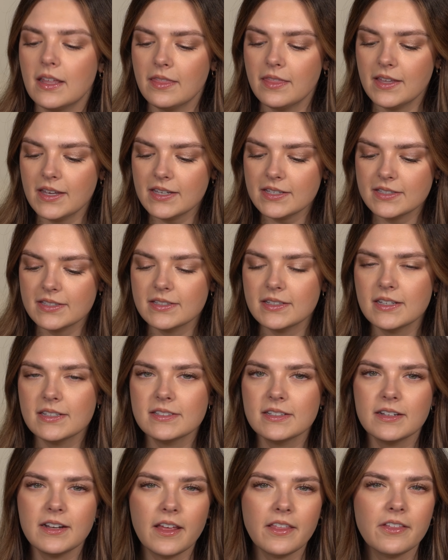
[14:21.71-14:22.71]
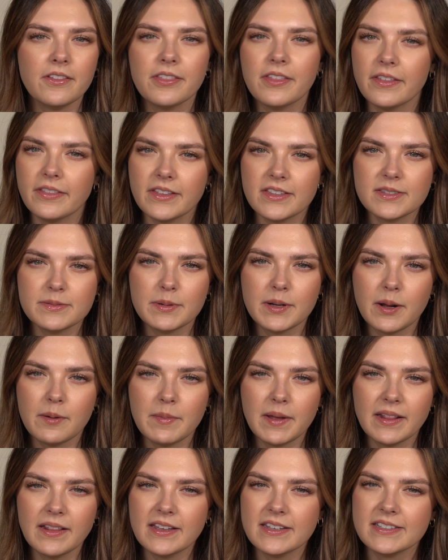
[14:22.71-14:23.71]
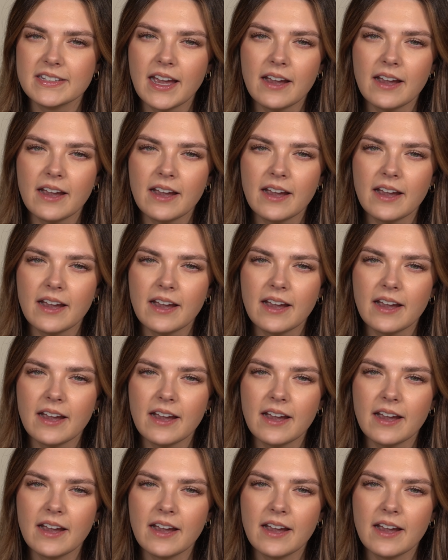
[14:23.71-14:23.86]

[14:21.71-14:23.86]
This is another thing that's been on my list.